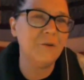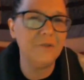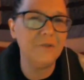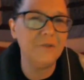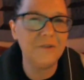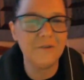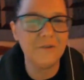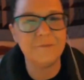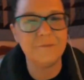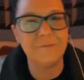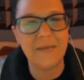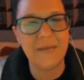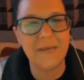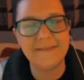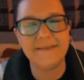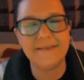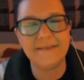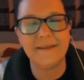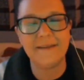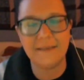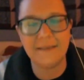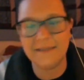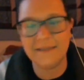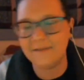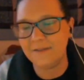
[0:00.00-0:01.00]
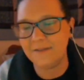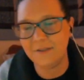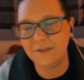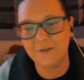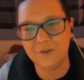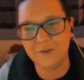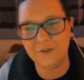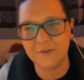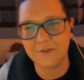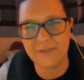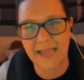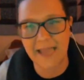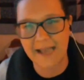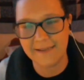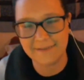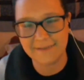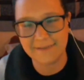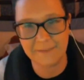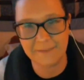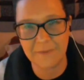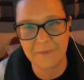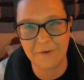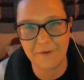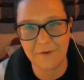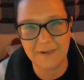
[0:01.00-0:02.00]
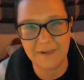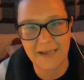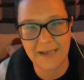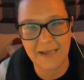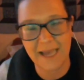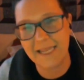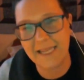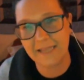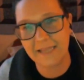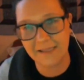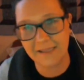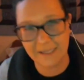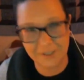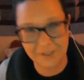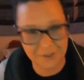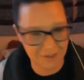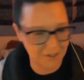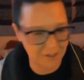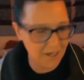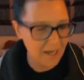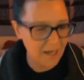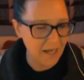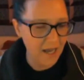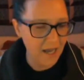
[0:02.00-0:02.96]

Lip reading: there are basic things that you just ask about any election.